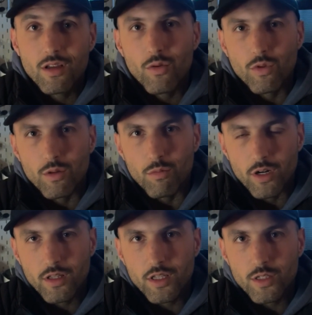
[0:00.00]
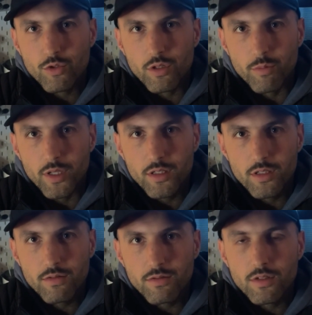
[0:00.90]
When the market gets more
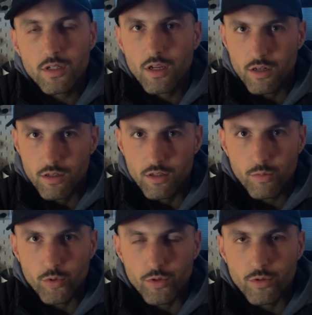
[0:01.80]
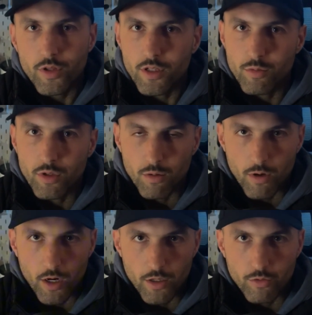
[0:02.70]
competitive, these opportunities become
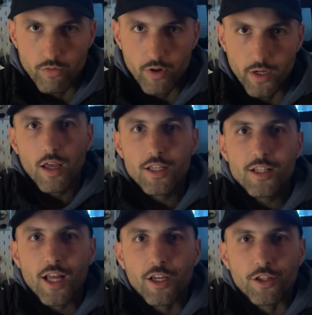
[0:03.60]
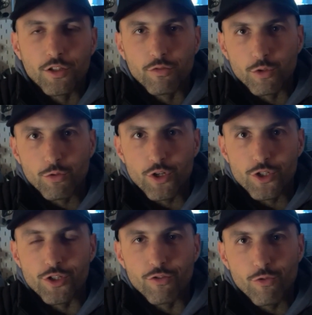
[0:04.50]
harder to find. It's like hunting for treasure
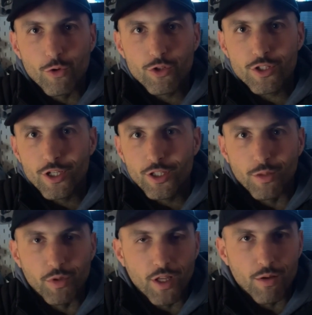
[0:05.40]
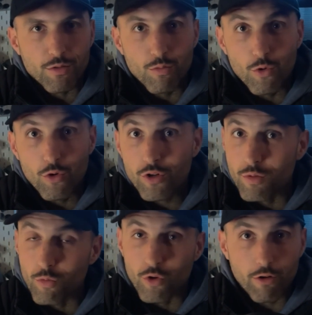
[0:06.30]
in a forest that becomes more and
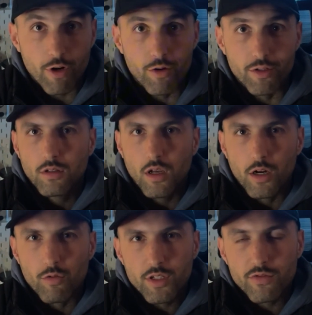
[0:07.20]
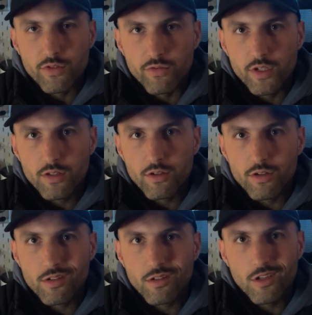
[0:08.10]
more crowded. Aggressive
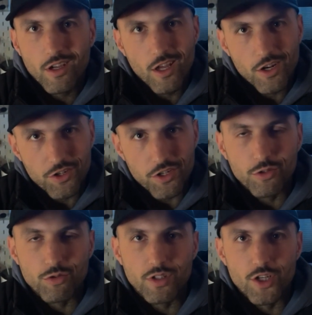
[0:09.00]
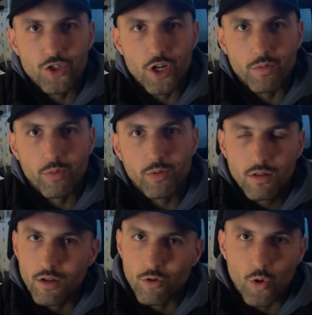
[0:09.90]
investors need to stay sharp.
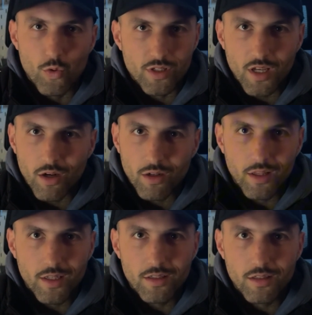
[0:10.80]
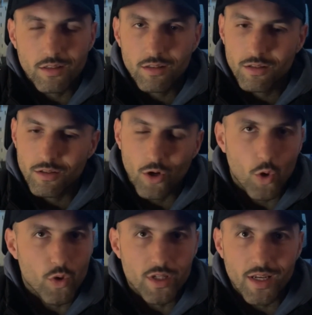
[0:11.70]
They're always calculating,
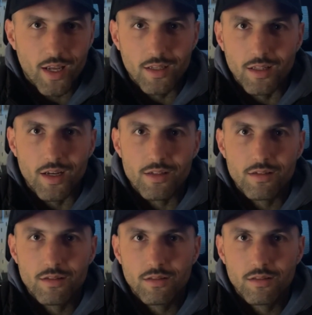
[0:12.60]
always analyzing.